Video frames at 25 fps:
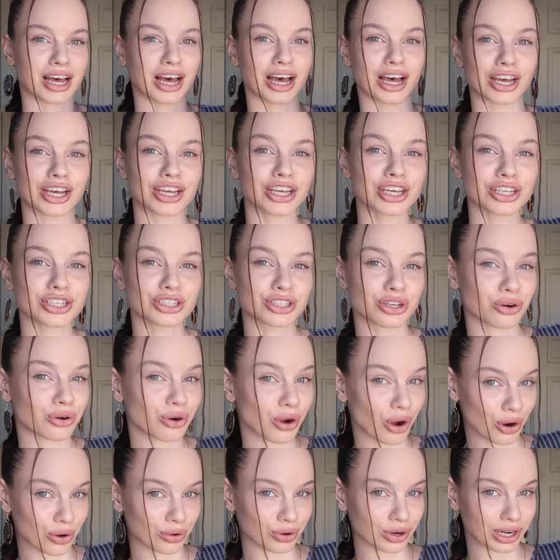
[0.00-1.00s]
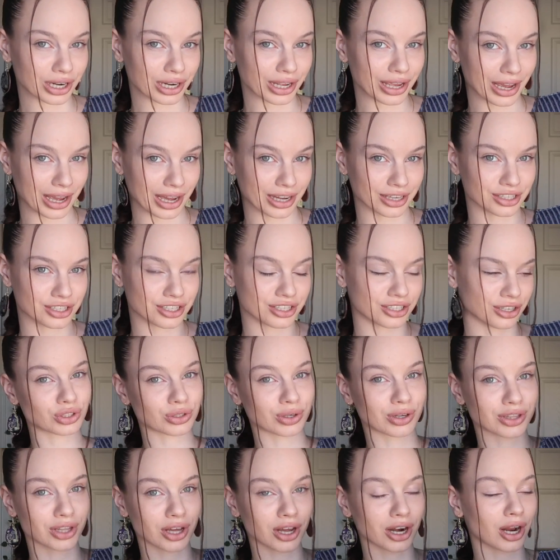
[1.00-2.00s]
I don't own any hats,
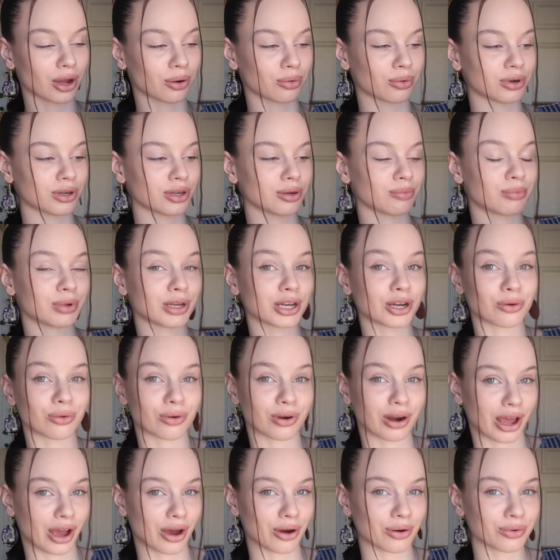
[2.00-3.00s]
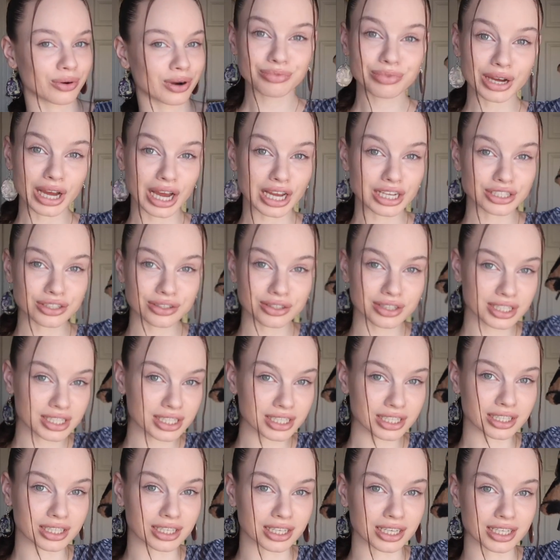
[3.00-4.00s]
so I thought I would pick one out. But as you can
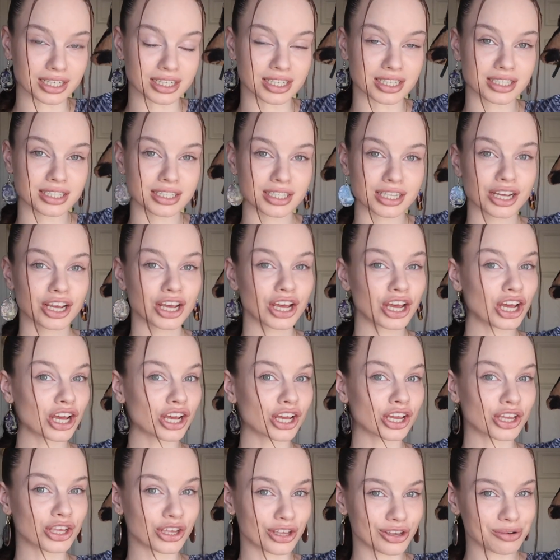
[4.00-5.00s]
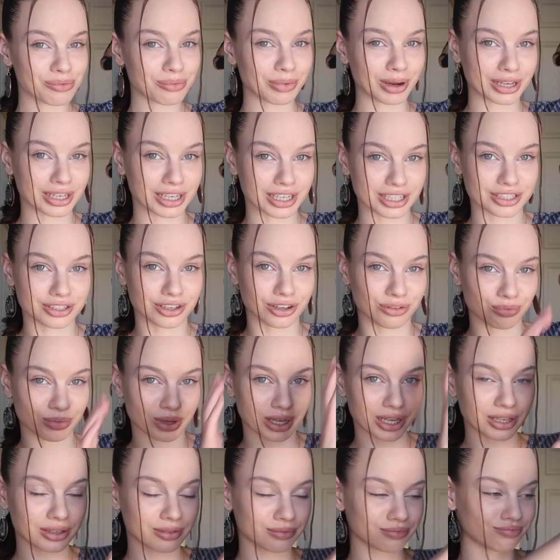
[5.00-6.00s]
see, it's humongous on
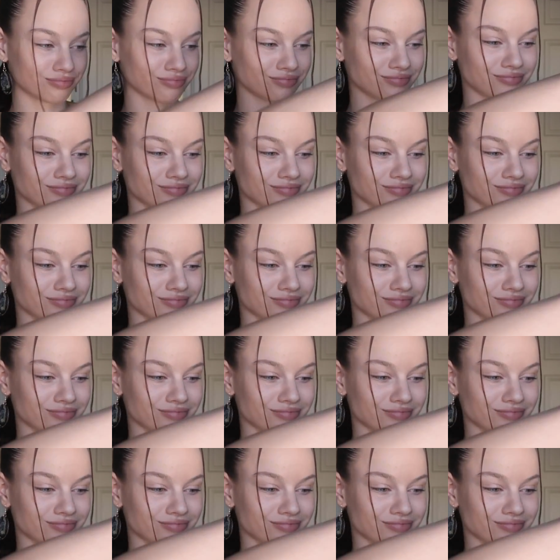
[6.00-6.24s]
me.